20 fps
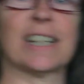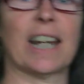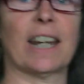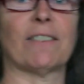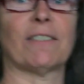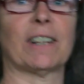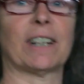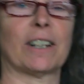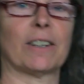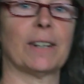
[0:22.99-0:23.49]

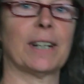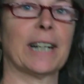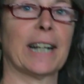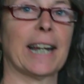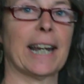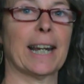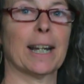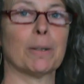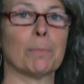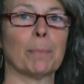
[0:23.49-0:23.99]
Safe and Green
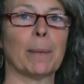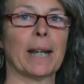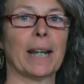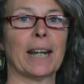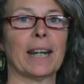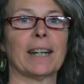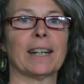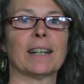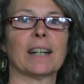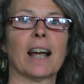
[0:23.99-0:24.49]

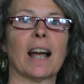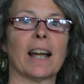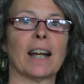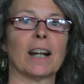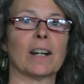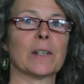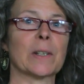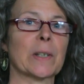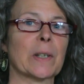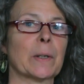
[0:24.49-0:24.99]
campaign, I
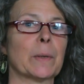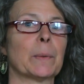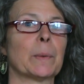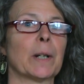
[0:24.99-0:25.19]
also